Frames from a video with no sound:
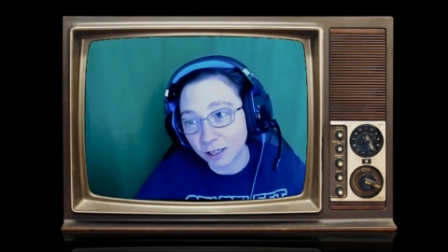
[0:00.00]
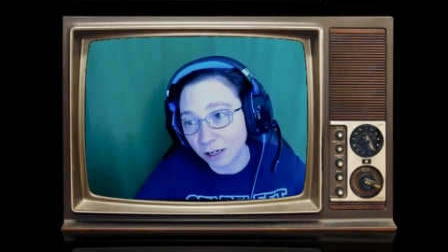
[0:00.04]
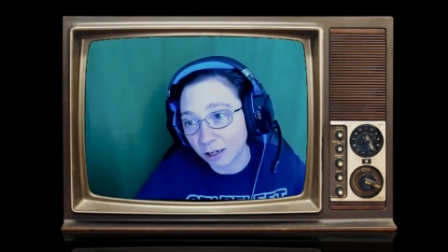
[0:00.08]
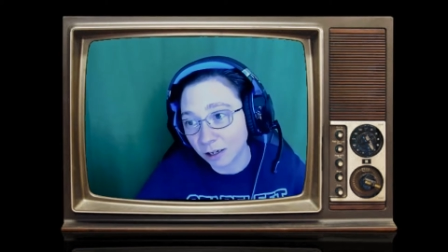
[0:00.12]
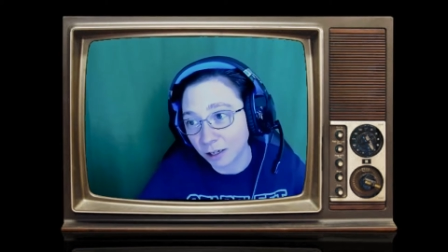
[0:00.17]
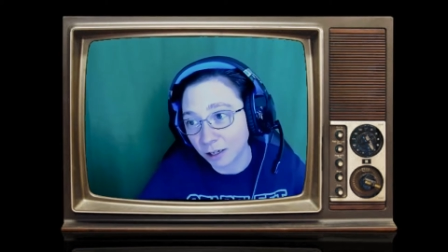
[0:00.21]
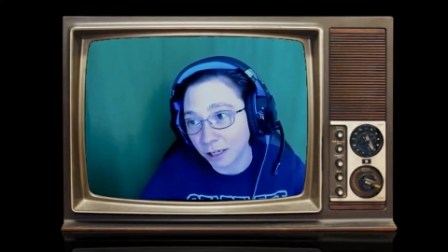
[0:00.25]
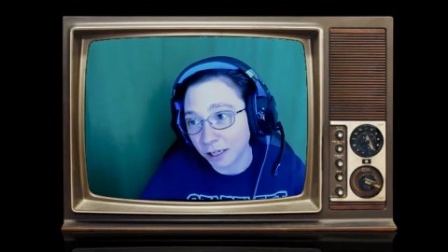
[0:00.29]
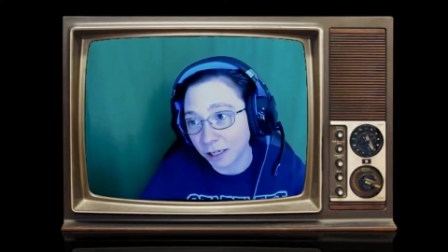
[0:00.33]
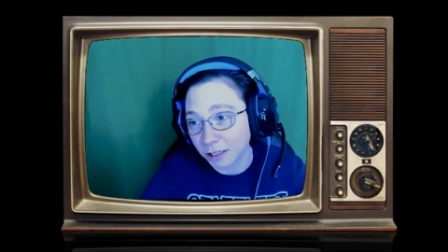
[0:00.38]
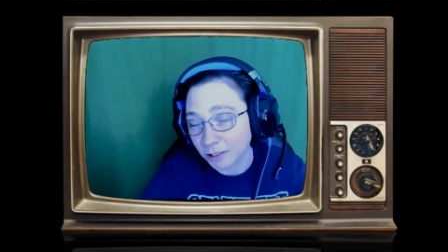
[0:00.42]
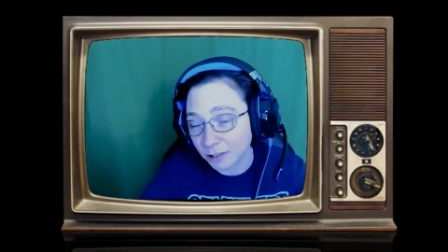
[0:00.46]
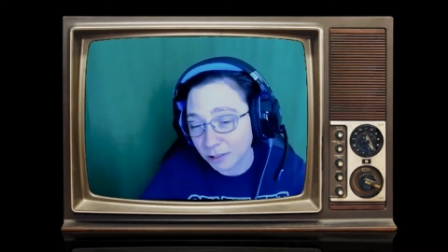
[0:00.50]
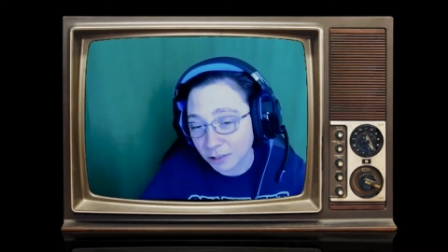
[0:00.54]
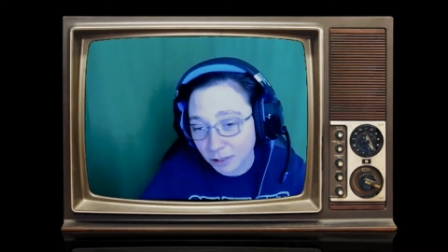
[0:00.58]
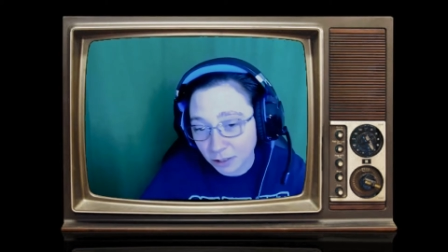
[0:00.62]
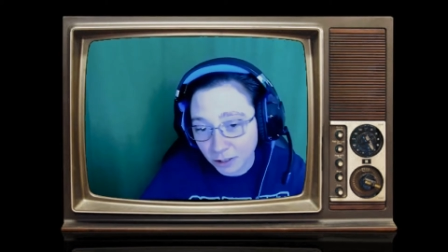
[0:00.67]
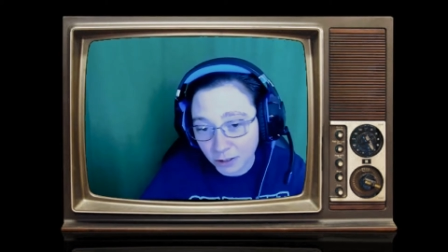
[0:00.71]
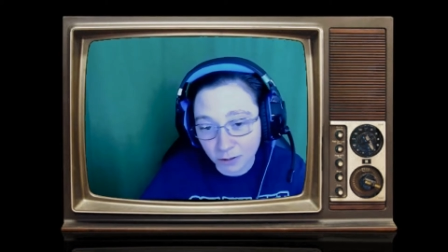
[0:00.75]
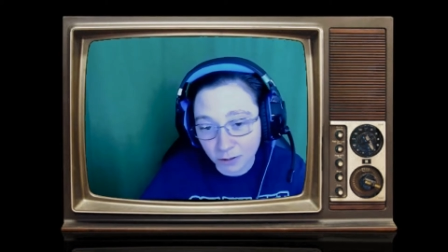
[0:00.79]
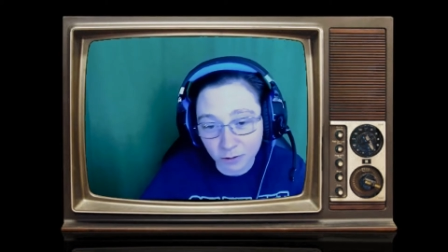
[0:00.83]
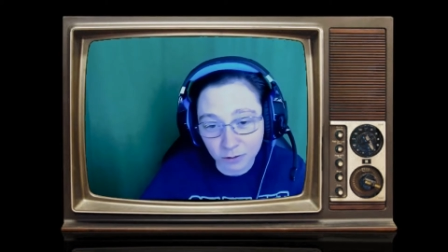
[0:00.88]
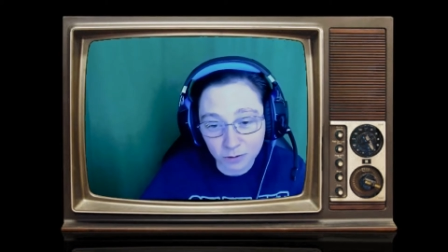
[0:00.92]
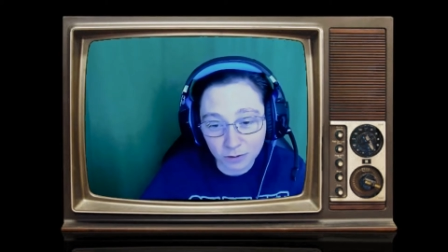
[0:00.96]
All right.
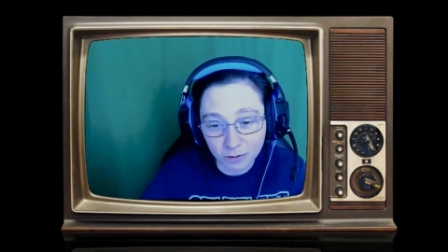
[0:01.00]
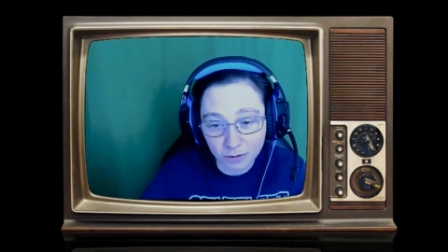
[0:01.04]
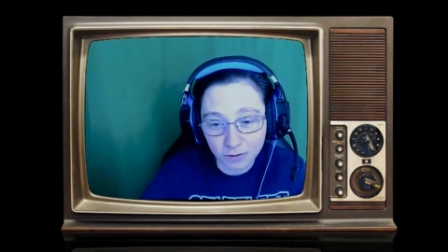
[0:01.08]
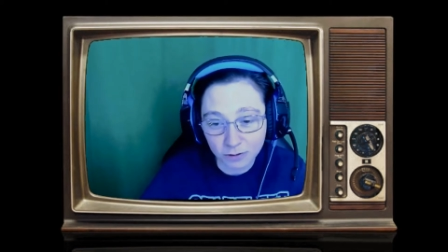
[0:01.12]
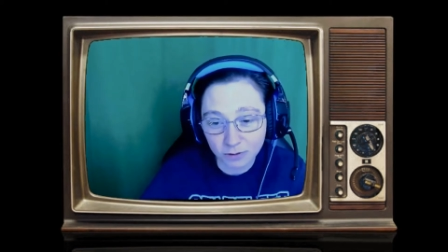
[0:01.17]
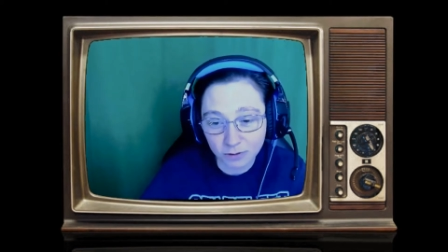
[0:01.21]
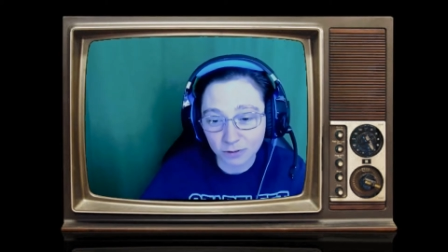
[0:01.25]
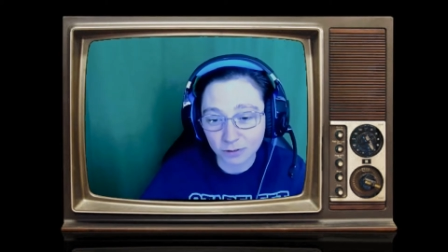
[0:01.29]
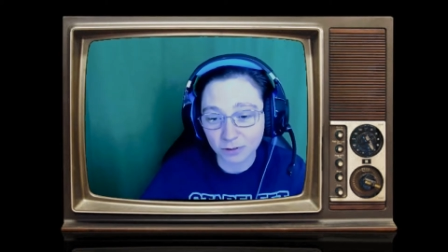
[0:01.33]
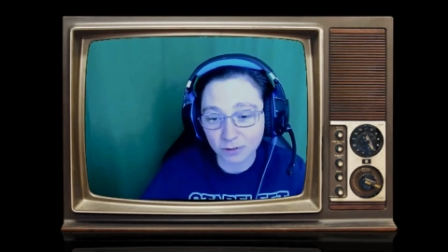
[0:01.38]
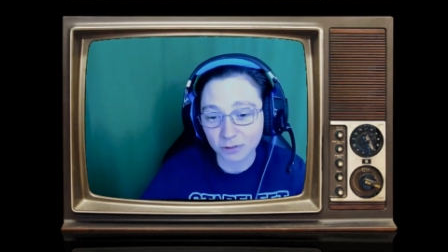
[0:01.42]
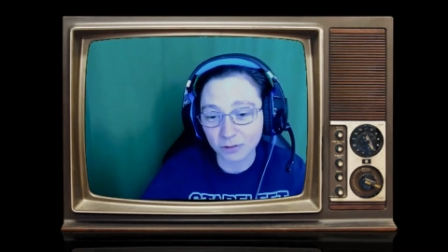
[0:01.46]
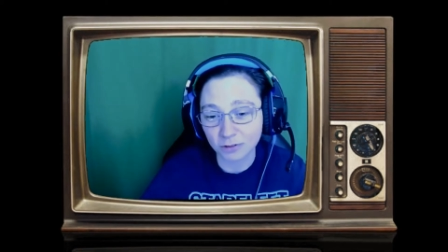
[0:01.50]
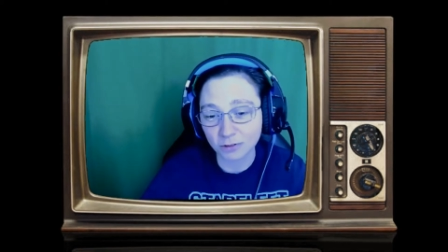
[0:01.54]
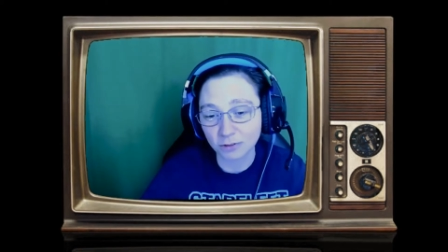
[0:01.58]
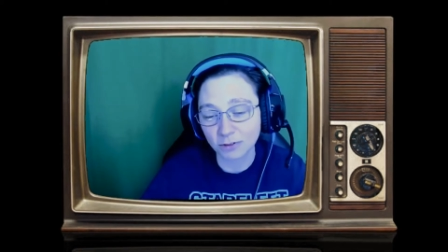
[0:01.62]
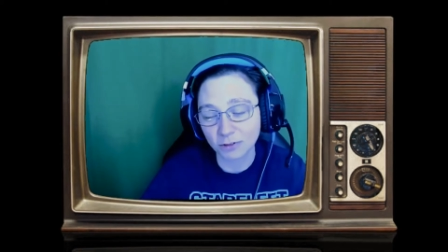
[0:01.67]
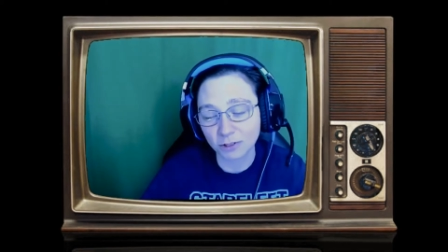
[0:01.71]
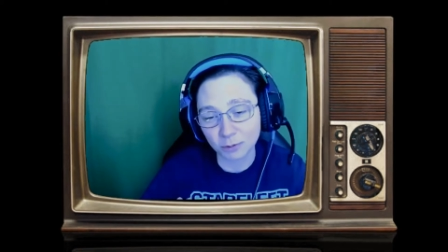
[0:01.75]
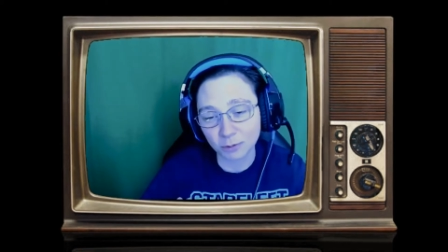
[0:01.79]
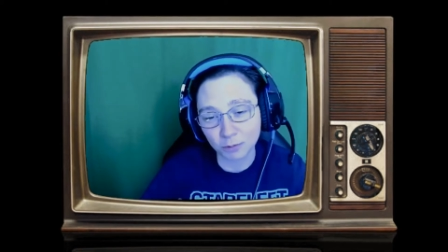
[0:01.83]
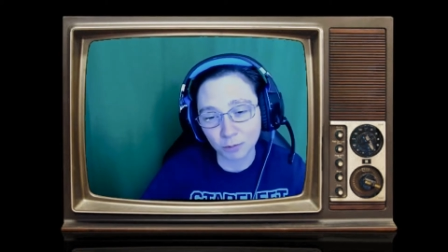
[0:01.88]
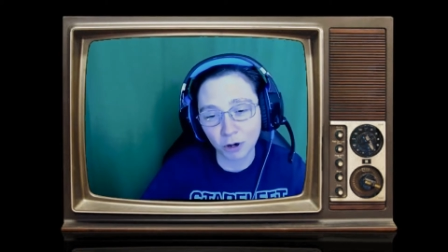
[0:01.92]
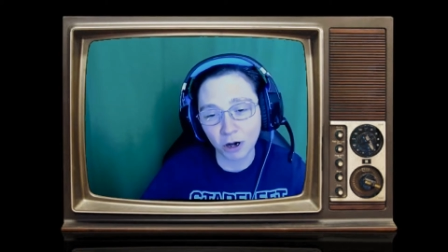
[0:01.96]
So,
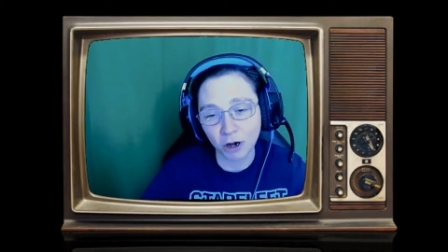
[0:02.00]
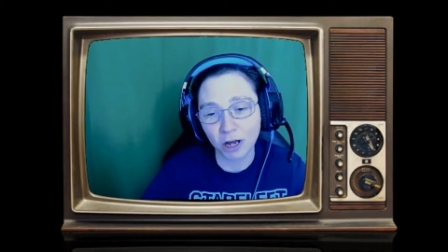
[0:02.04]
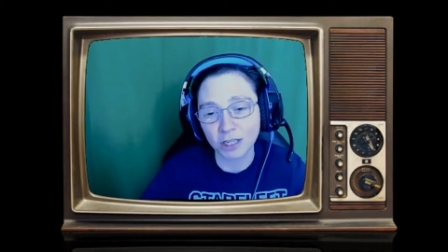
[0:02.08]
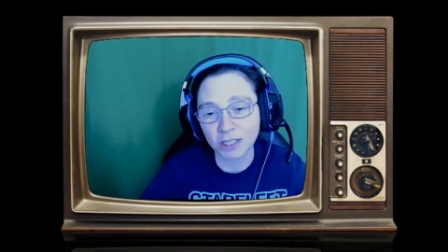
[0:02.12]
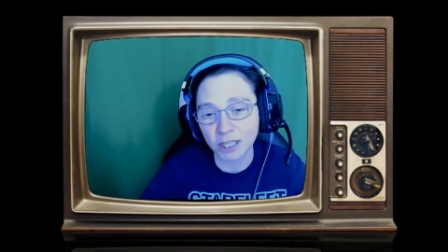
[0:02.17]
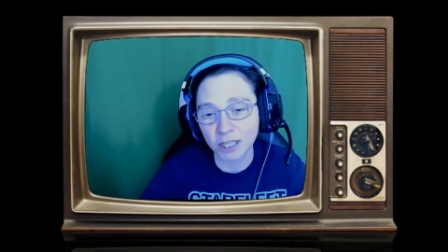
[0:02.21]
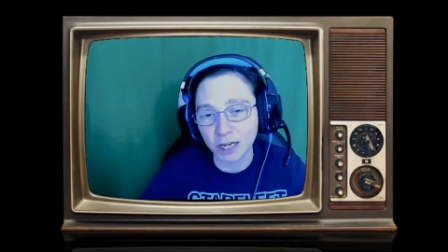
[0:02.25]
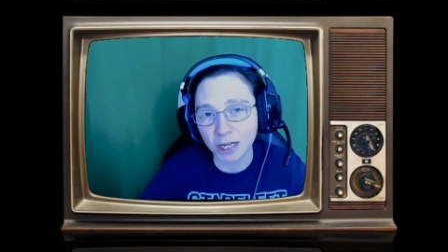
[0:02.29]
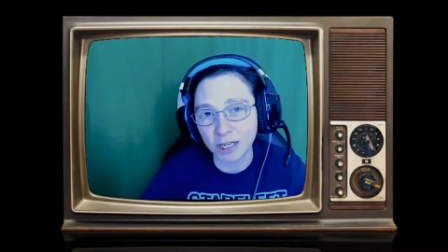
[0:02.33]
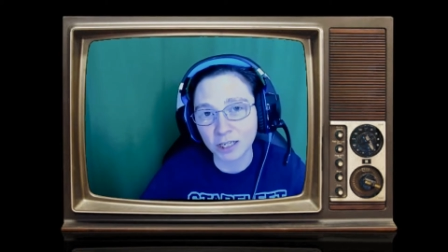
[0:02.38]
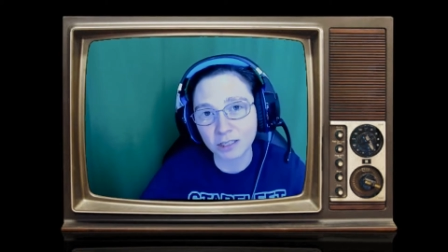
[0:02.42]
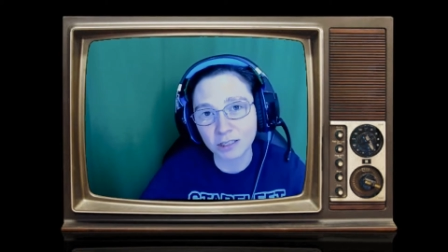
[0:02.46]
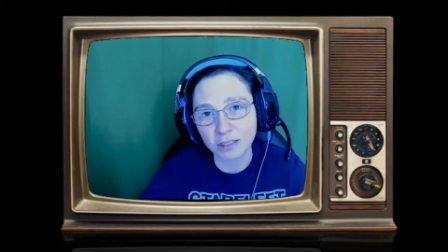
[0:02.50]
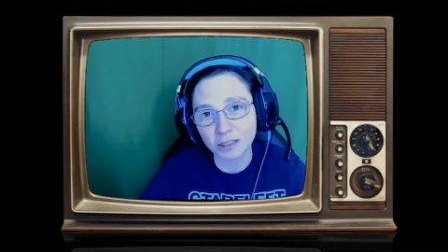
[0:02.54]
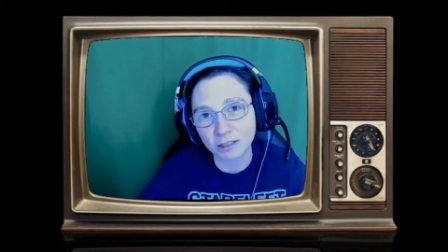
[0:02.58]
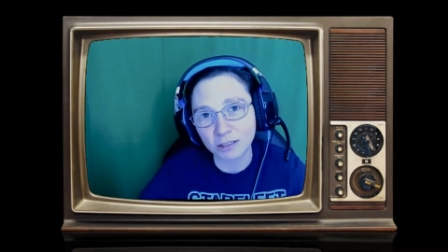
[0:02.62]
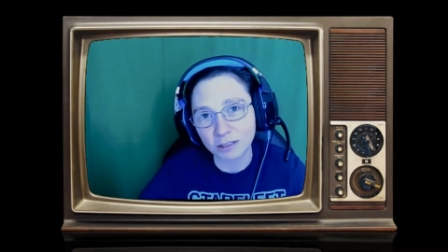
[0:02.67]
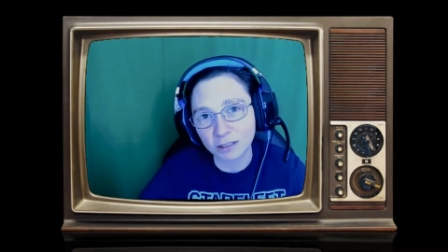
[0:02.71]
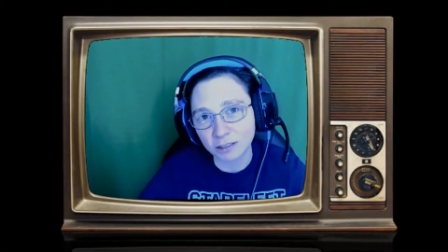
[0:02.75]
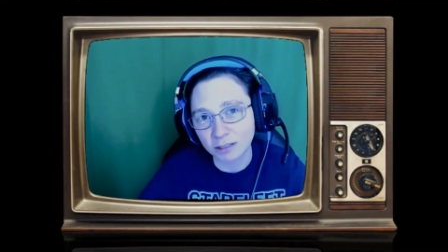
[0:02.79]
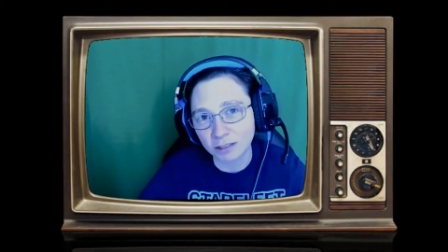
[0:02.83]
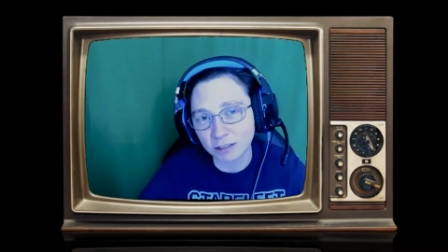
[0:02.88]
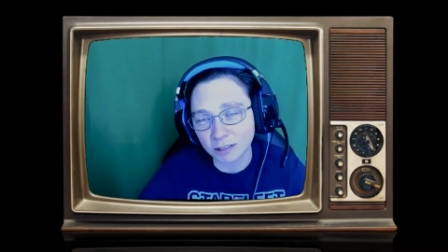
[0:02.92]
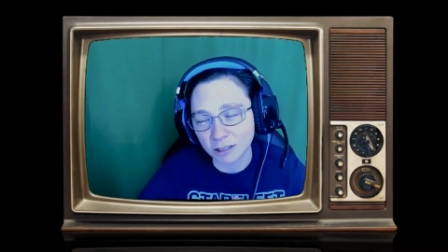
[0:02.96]
this project,
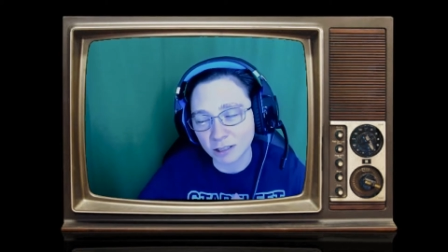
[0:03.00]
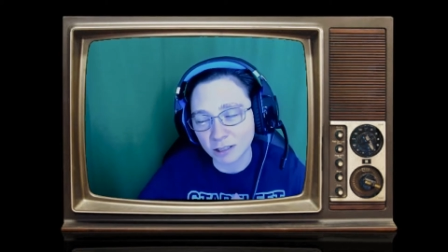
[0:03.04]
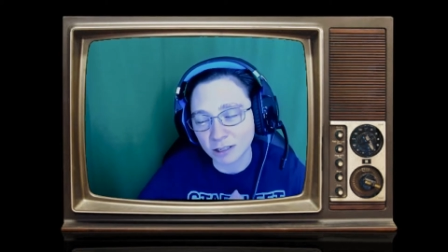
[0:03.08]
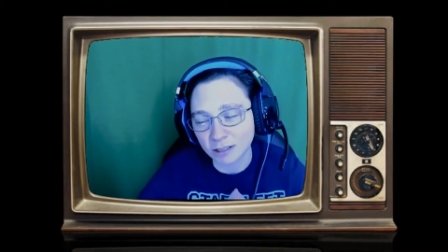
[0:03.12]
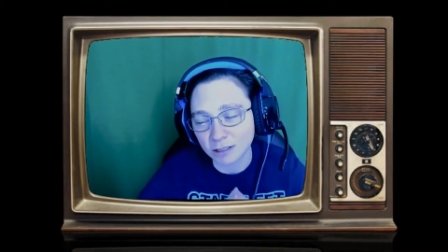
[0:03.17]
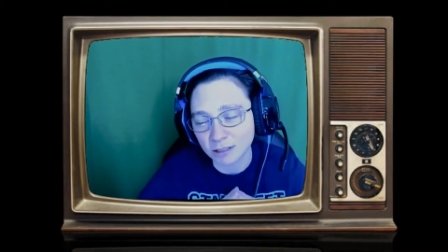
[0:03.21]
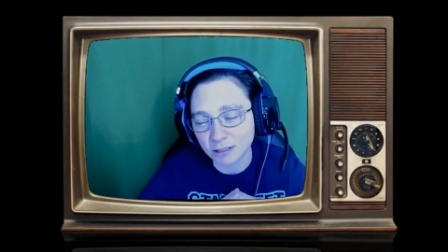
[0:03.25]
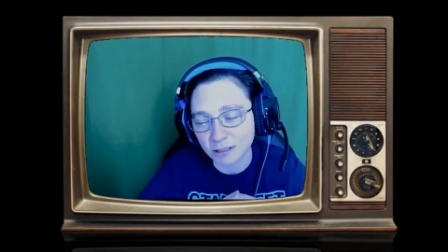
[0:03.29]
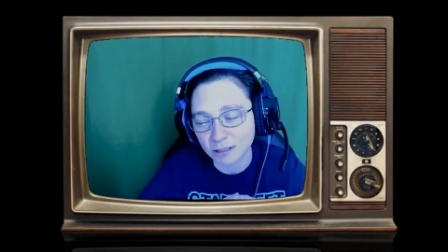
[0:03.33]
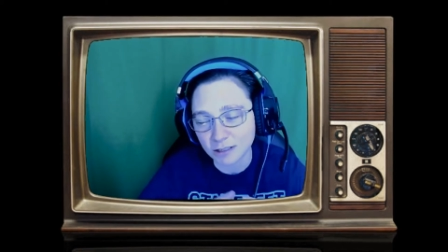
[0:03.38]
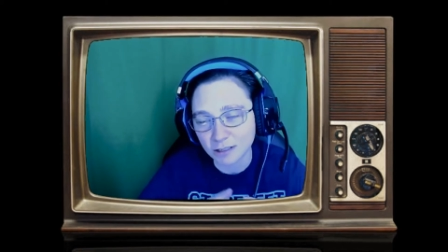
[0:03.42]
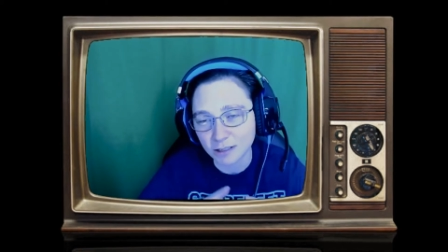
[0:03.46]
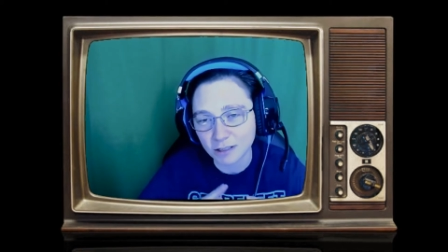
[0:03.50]
The